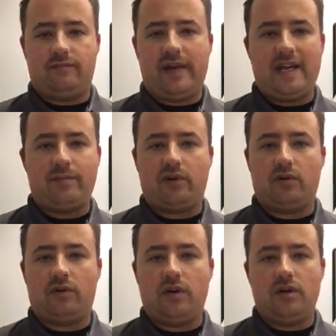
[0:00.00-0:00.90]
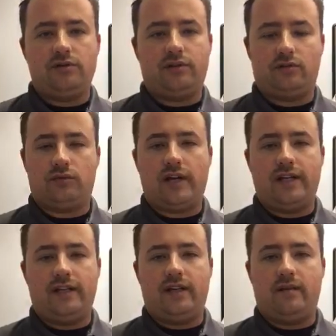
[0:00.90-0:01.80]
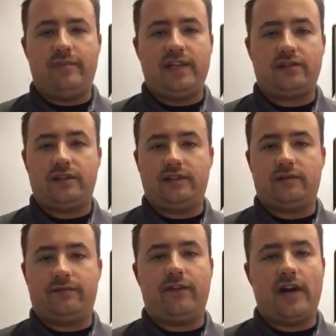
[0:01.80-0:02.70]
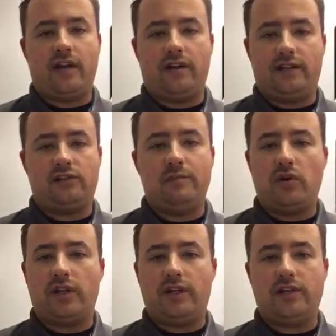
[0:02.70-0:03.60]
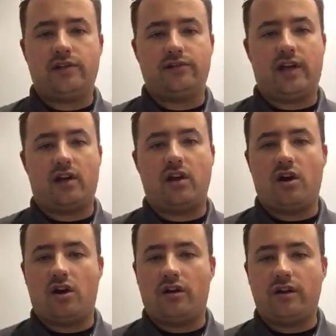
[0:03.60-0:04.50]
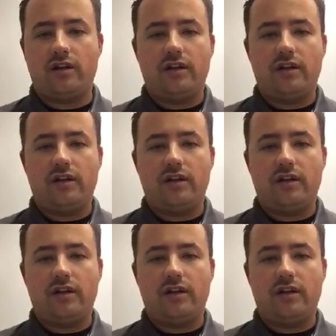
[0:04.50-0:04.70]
paper to write basically some fire and smoke conditions on a card.